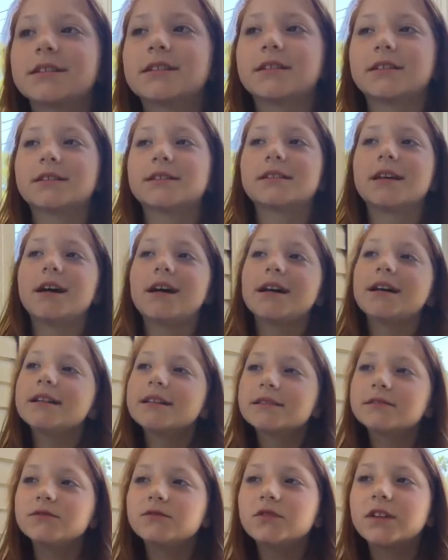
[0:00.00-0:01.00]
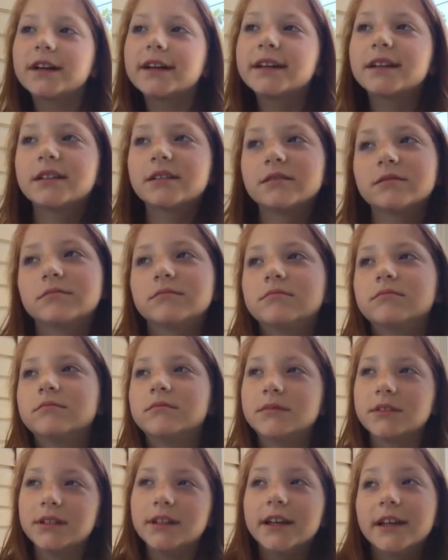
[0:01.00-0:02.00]
The signs of
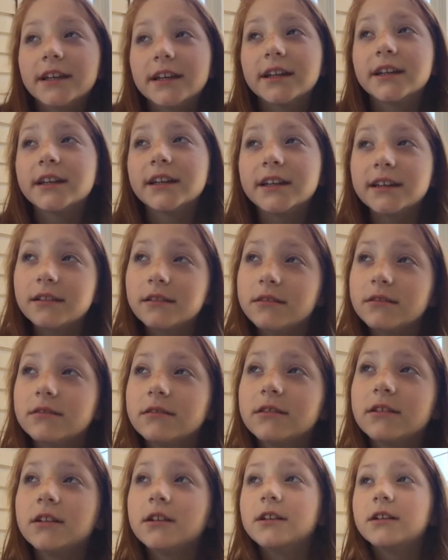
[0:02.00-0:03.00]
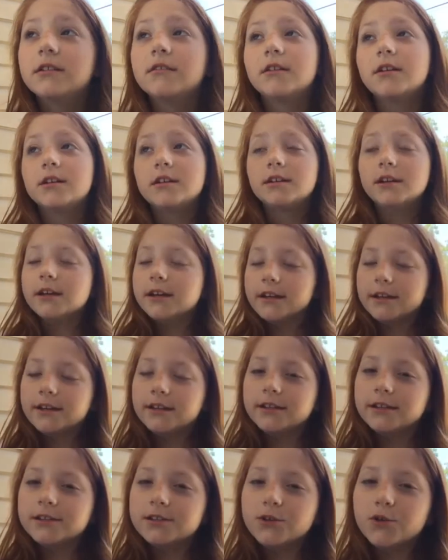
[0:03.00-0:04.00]
getting it
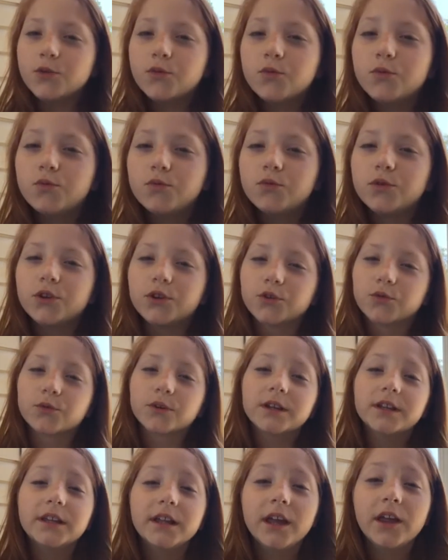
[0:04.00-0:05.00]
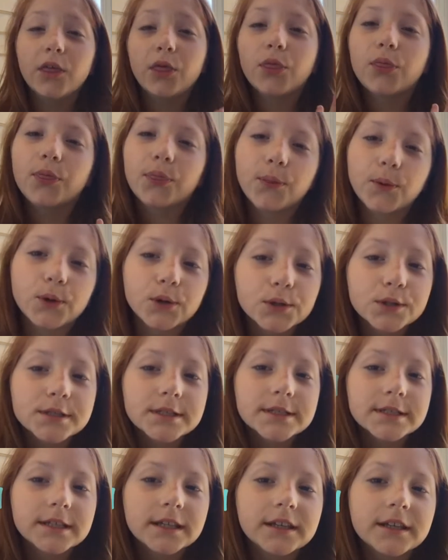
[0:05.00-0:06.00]
is you're really
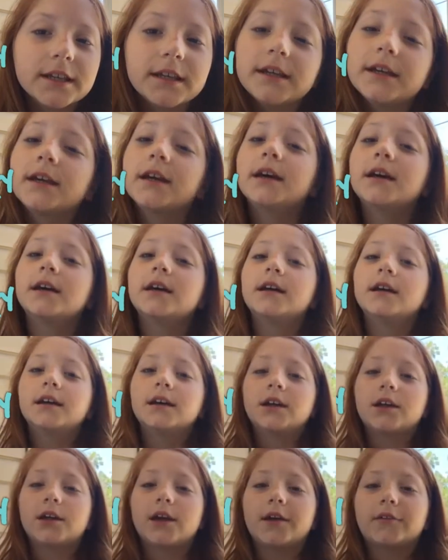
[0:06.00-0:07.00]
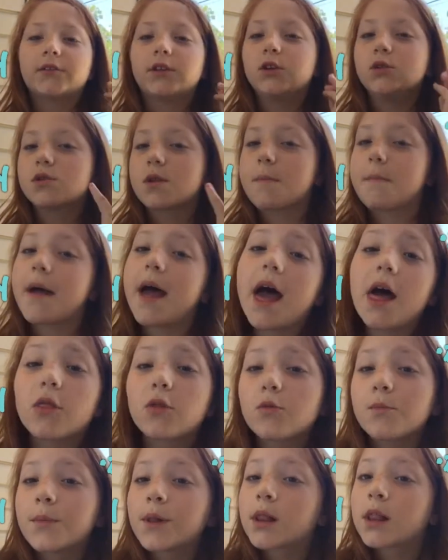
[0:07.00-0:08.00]
thirsty, you have to use the
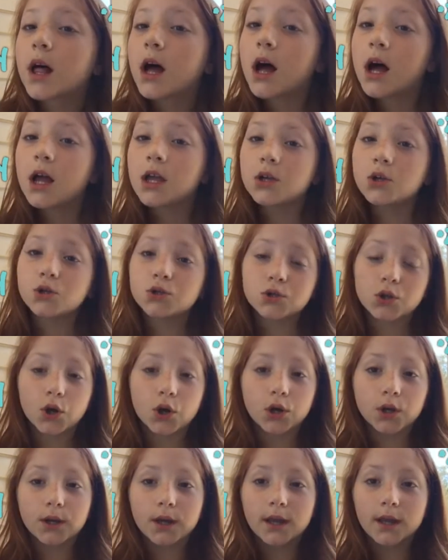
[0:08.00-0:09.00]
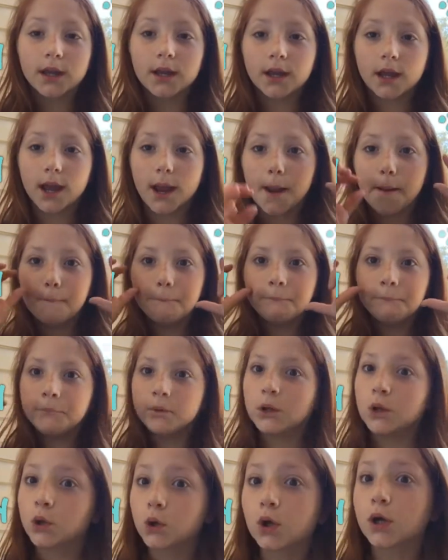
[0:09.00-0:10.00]
bathroom a lot, you start getting
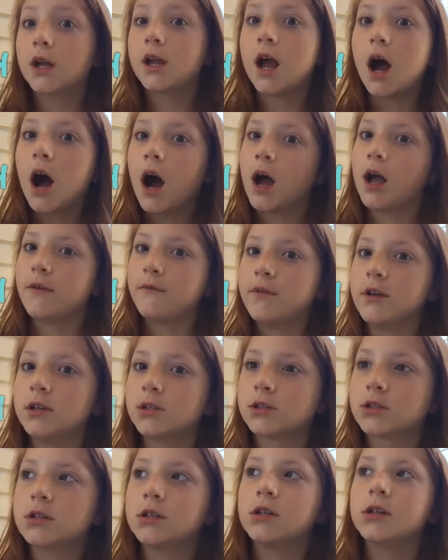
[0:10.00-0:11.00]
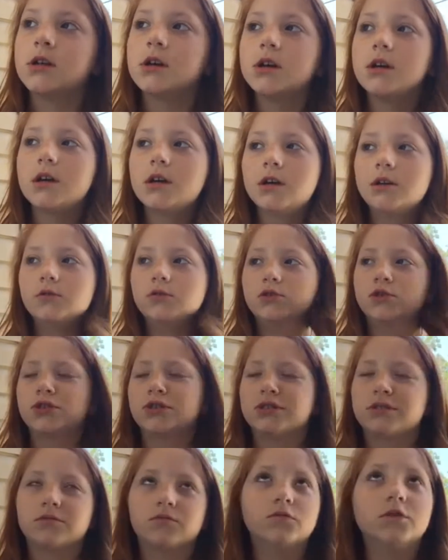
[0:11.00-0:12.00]
blurry eye vision, which
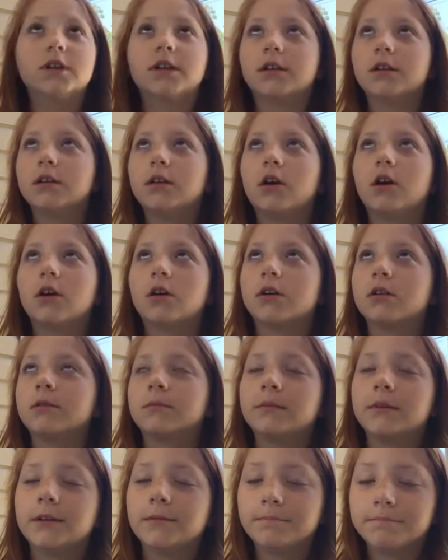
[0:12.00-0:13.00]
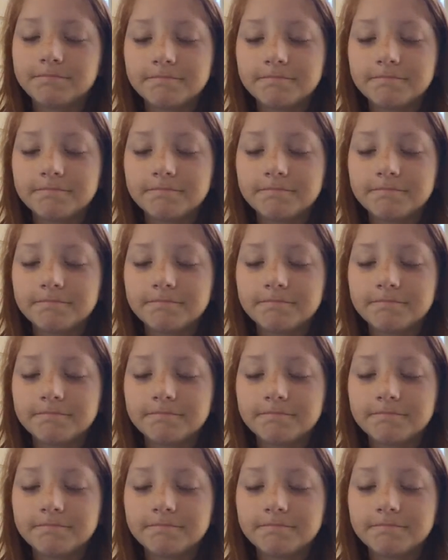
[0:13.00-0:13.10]
is really hard when